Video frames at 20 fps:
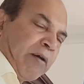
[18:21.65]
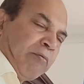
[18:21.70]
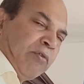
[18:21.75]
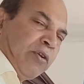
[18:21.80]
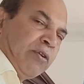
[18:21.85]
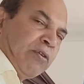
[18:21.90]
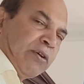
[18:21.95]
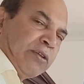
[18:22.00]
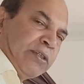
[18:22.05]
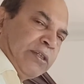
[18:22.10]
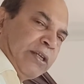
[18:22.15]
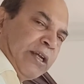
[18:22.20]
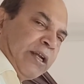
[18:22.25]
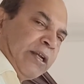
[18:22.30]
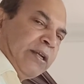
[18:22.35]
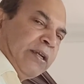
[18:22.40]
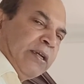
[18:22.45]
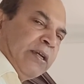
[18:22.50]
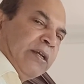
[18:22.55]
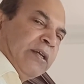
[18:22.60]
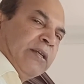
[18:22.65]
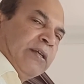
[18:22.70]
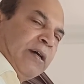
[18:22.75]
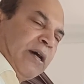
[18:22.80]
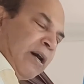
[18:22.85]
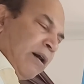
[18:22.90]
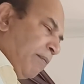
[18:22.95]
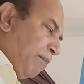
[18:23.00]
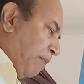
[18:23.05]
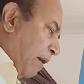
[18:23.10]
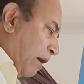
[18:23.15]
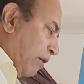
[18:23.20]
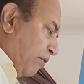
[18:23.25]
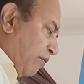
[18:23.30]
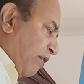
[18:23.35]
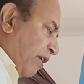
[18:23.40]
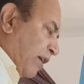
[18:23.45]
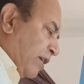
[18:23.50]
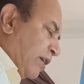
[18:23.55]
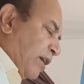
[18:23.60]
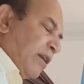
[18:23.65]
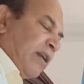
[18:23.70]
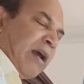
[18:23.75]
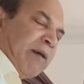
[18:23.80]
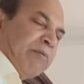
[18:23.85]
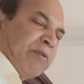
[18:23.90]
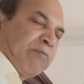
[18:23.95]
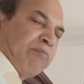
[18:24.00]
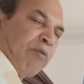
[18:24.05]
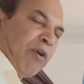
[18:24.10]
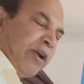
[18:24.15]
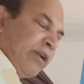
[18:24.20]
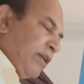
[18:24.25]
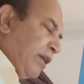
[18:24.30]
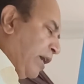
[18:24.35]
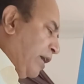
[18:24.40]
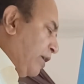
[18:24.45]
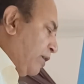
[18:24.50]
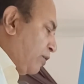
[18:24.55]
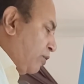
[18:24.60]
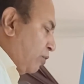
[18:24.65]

we consider power factor about 0.8.